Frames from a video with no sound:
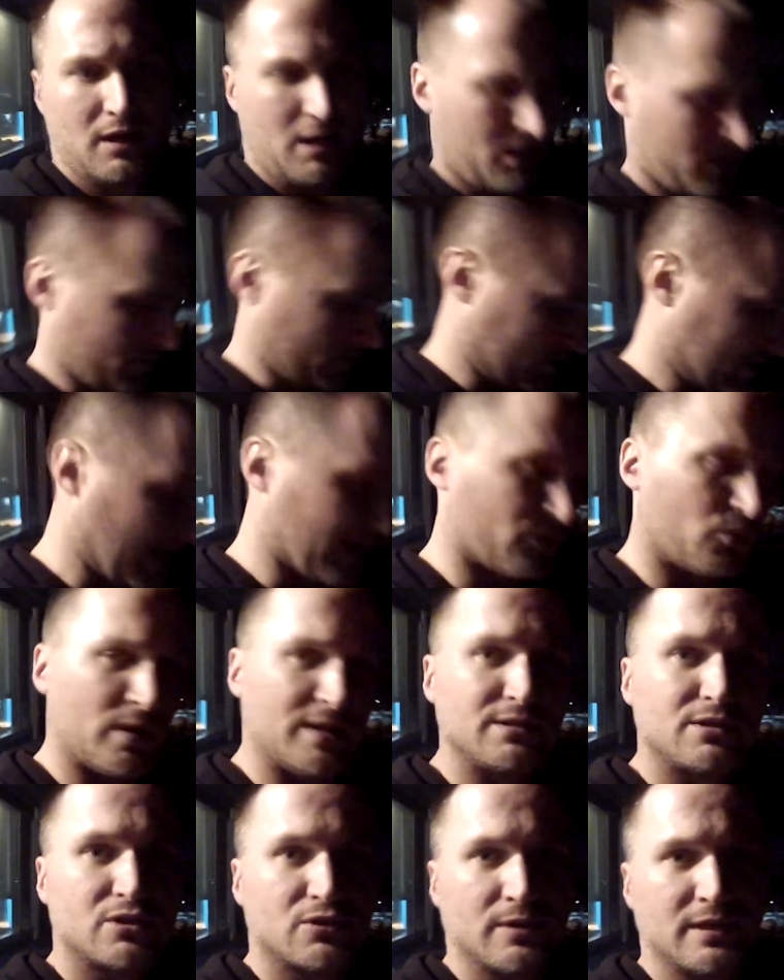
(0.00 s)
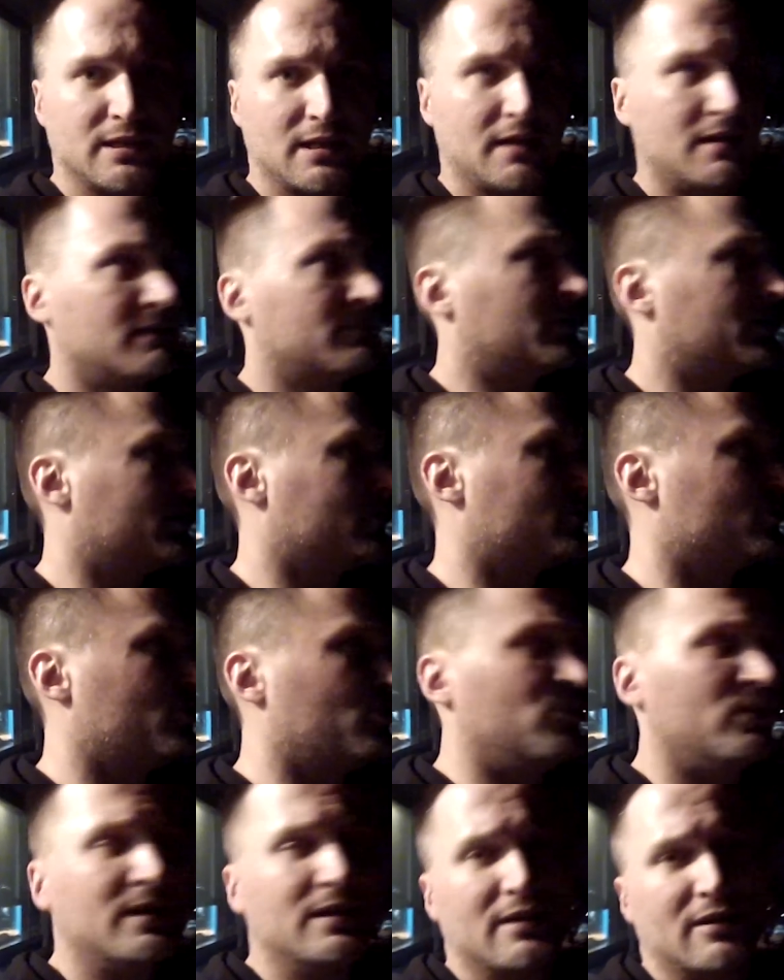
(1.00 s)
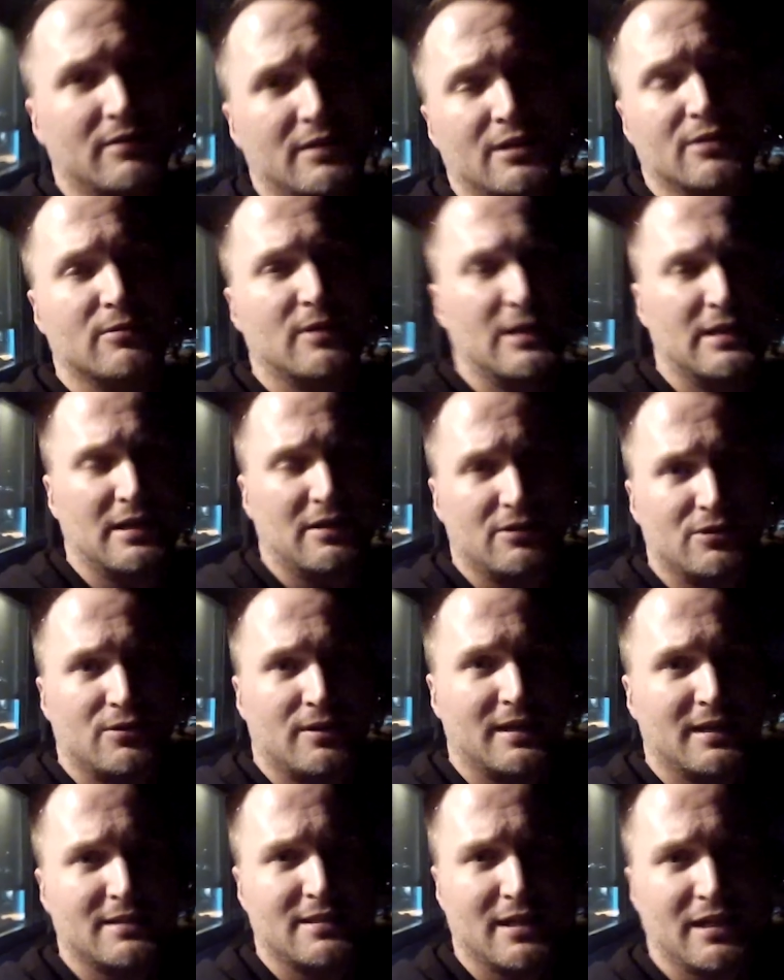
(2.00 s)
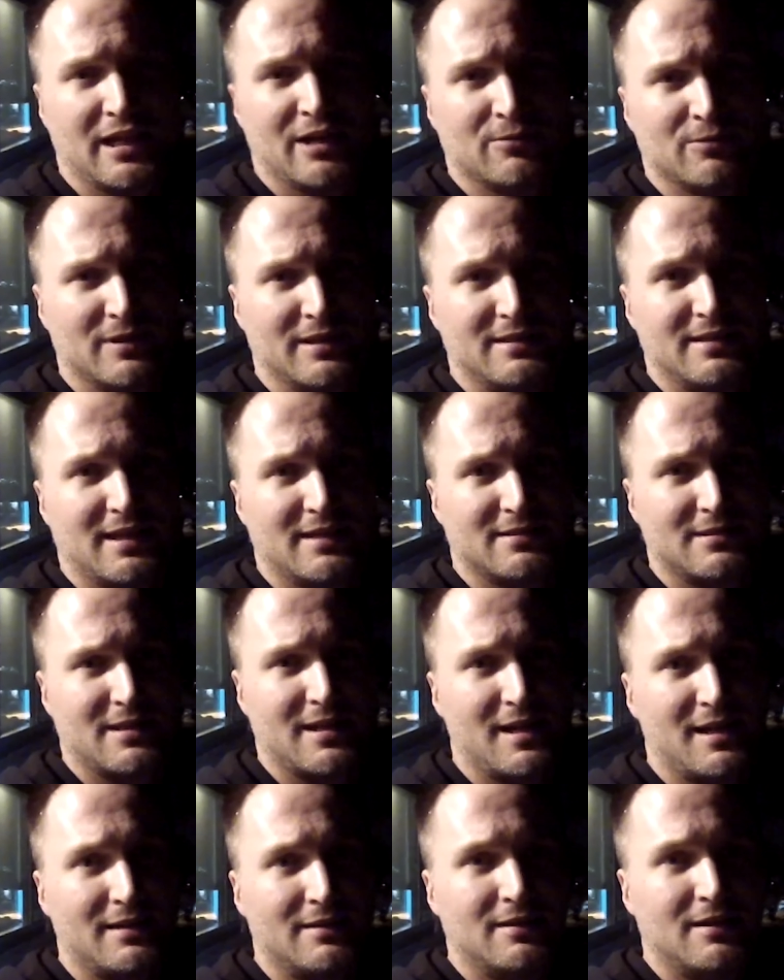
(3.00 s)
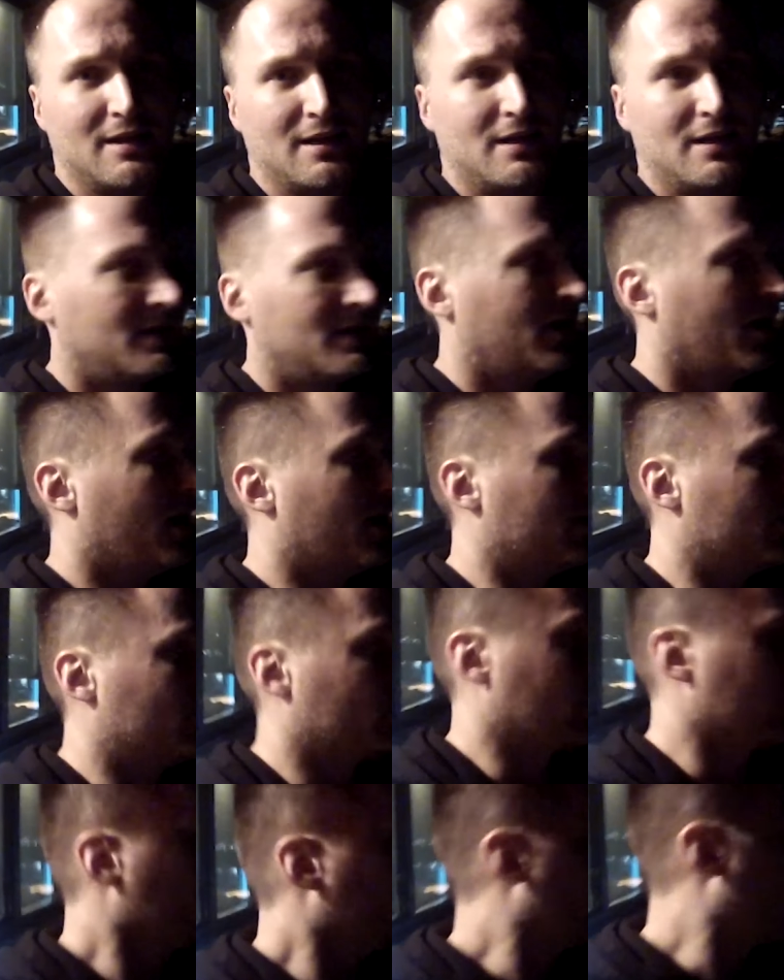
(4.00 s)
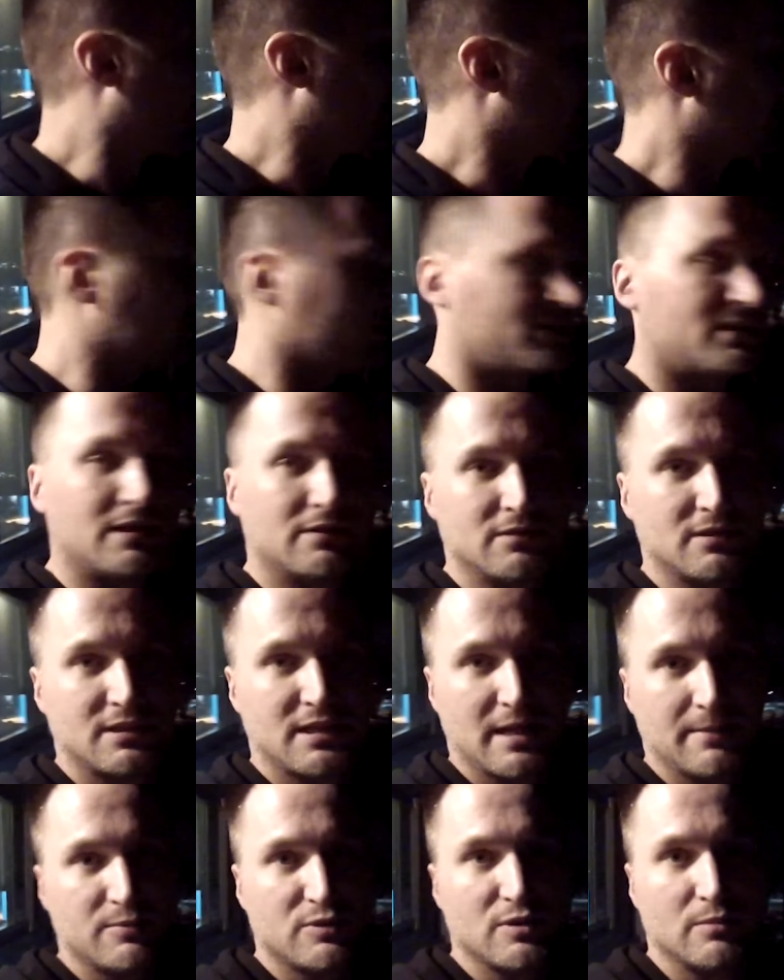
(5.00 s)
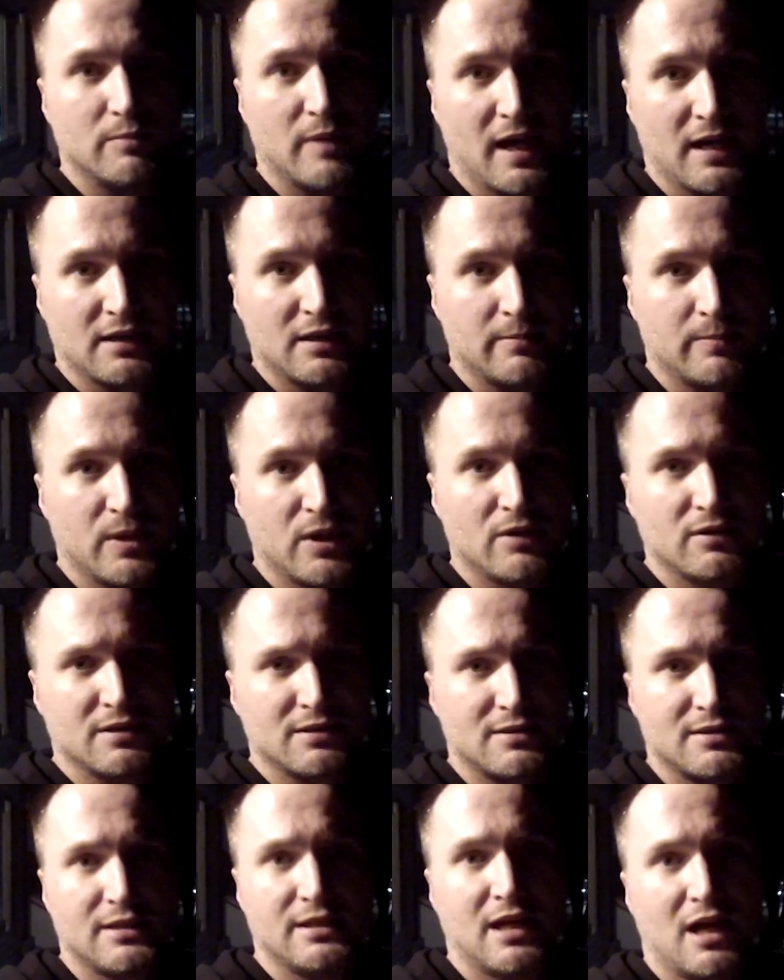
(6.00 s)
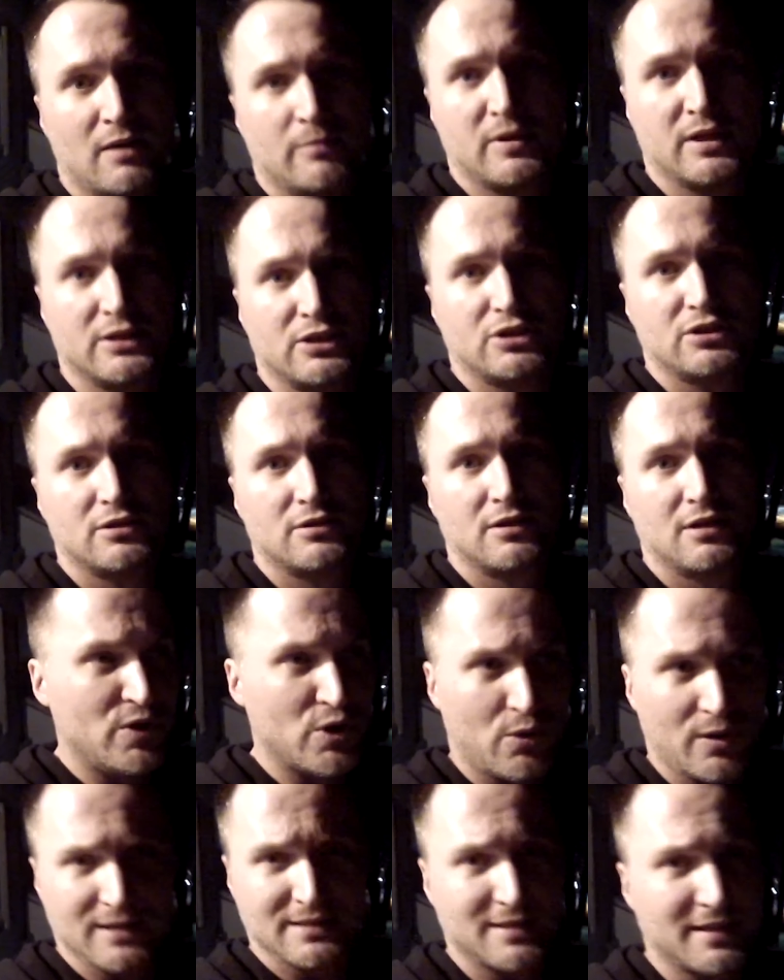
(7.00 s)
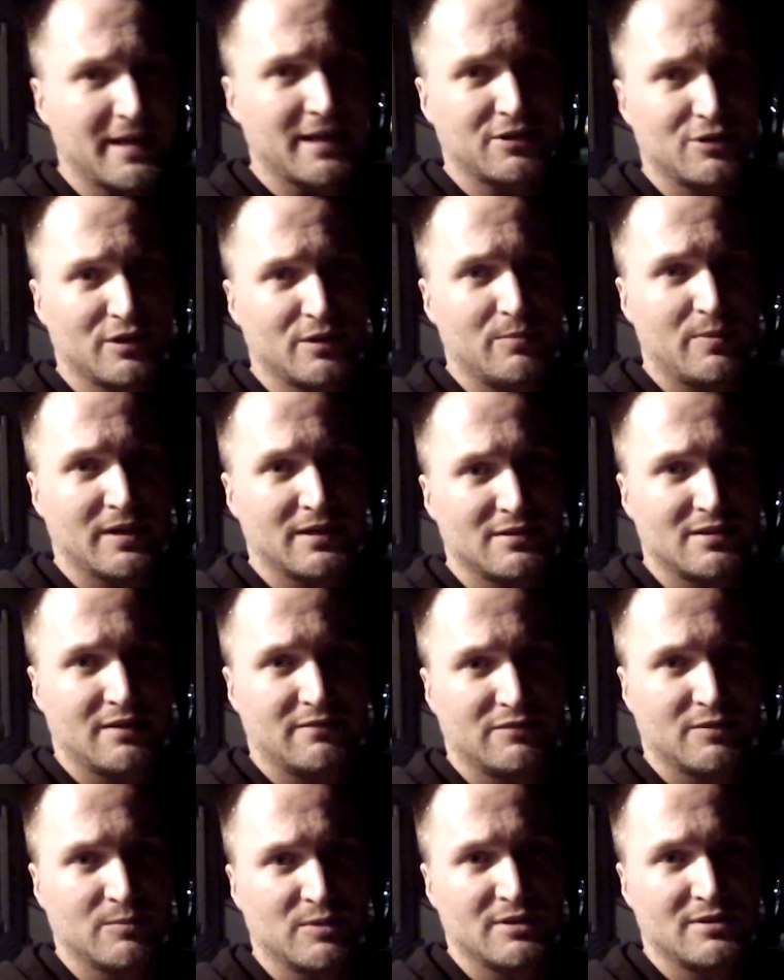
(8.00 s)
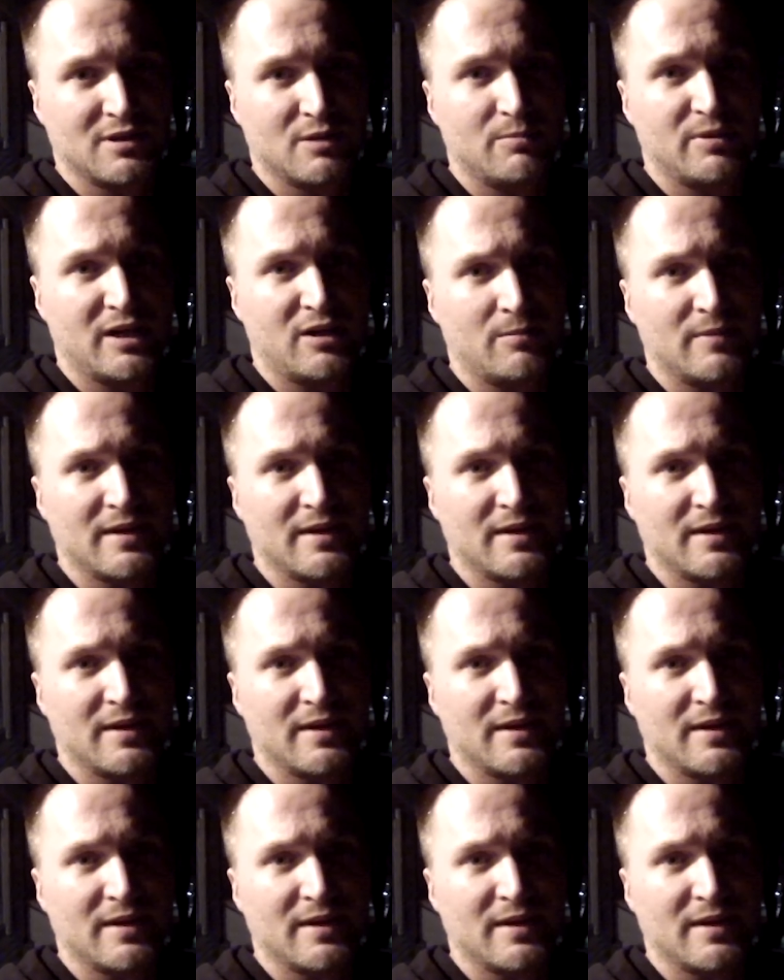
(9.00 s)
It's got a windscreen on it, but there's no wind out here right now, so I guess I can't really test that. But I'm going to walk just down the steps and back up here to see how much noise it actually picks up from this lapel